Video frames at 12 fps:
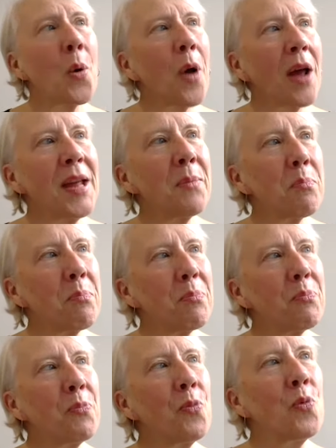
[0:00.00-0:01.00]
I think
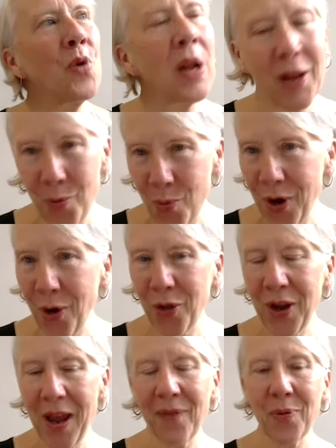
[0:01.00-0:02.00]
really where
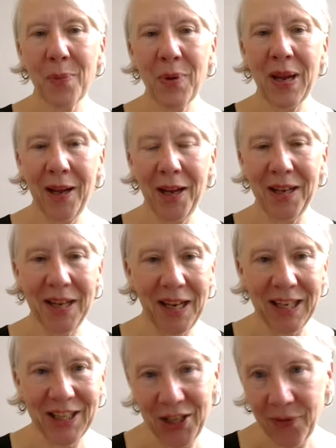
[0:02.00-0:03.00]
the FYP
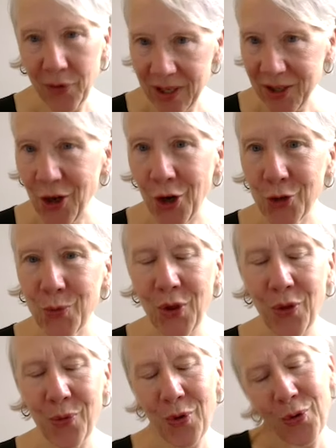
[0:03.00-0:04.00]
is different starts
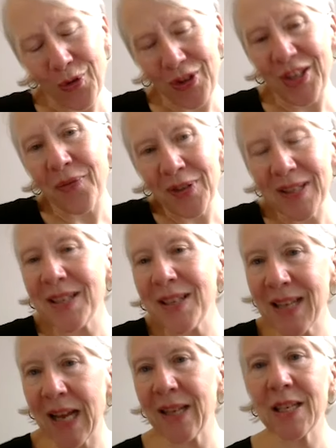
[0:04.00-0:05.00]
with
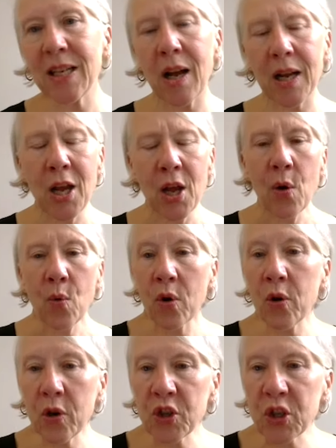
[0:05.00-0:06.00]
differences at Tuck.
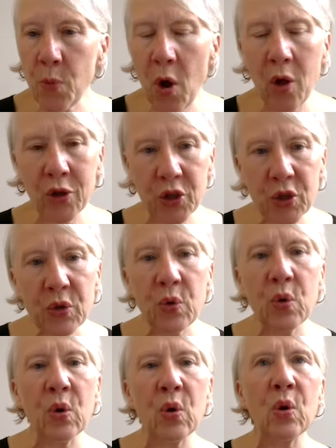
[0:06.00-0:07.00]
We're a smaller
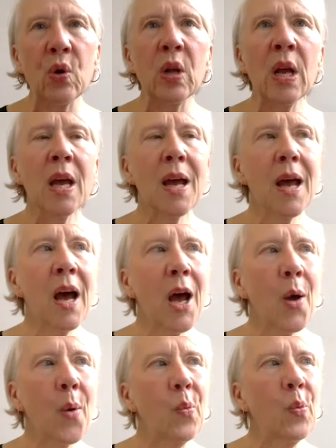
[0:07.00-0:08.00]
school.
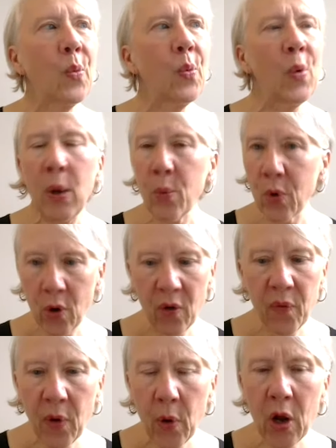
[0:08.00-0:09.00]
We work
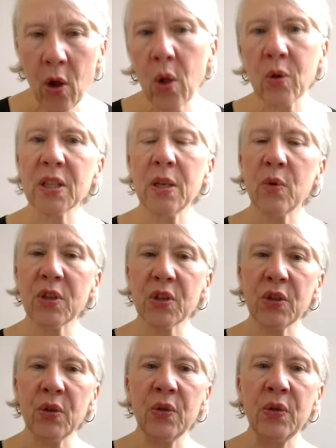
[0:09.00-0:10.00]
very closely with
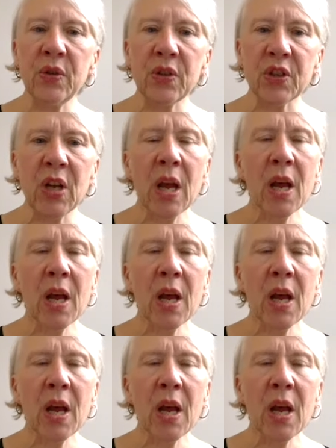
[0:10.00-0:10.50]
students.